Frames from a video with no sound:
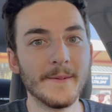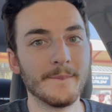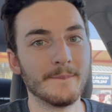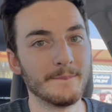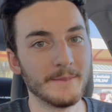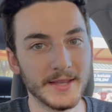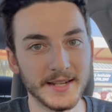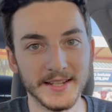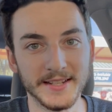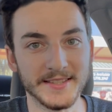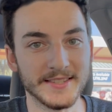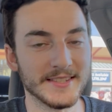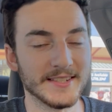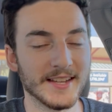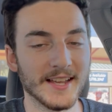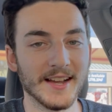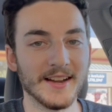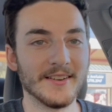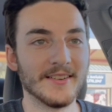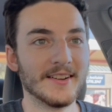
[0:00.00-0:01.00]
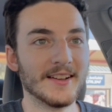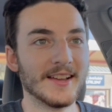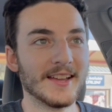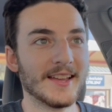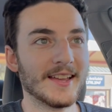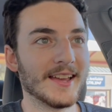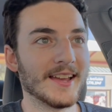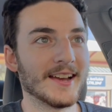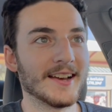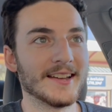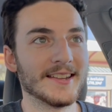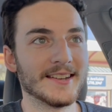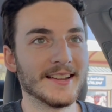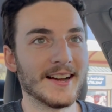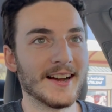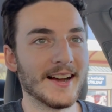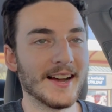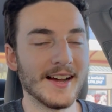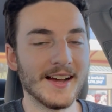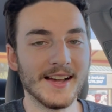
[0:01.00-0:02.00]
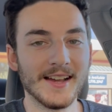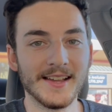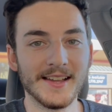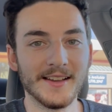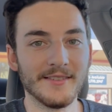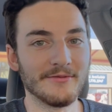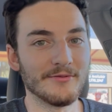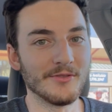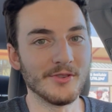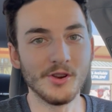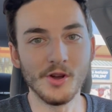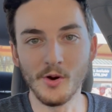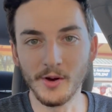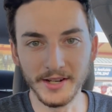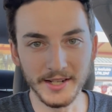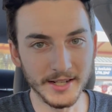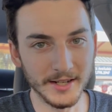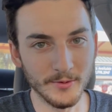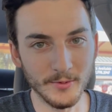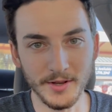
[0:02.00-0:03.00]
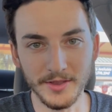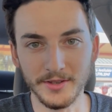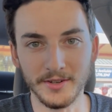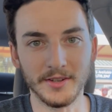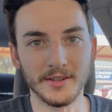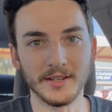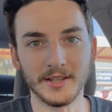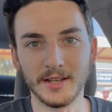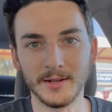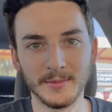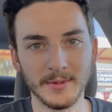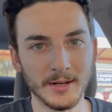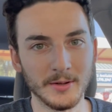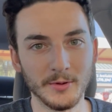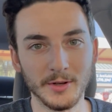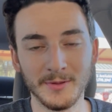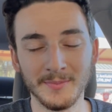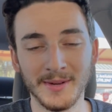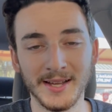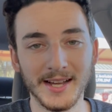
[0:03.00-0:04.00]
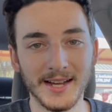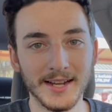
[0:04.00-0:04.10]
minutes now and I have no idea when they're gonna come out with my